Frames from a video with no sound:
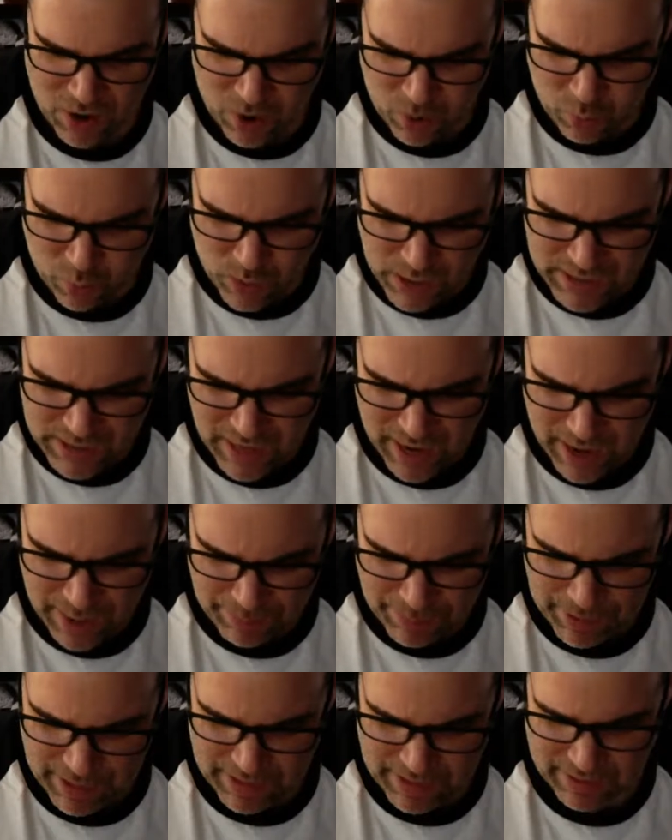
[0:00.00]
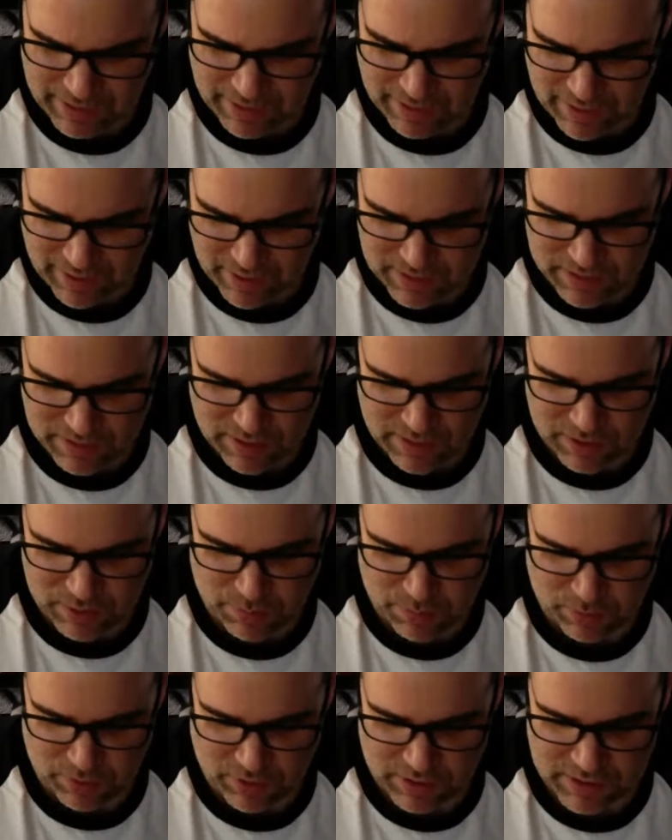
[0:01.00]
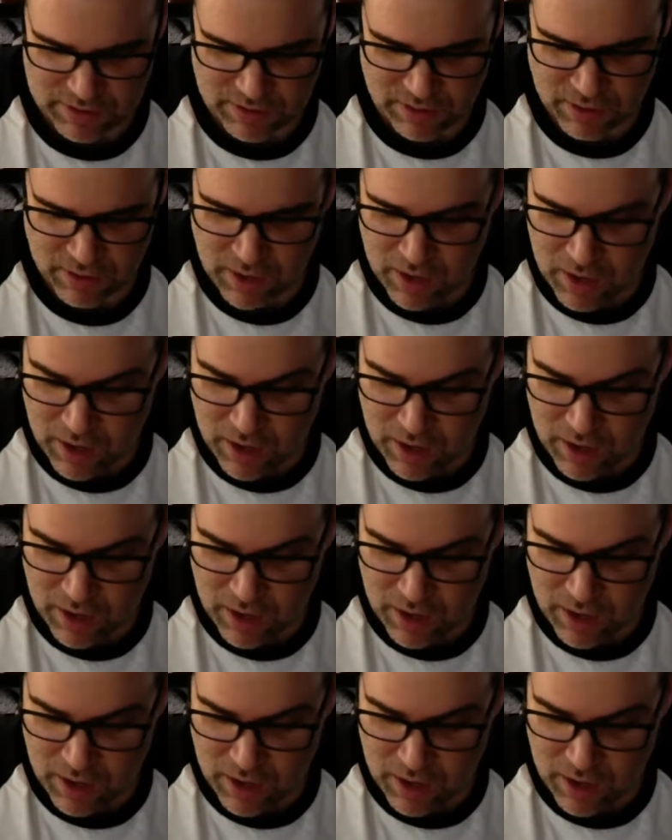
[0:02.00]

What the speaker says: "What's happening?" asked Esperanza.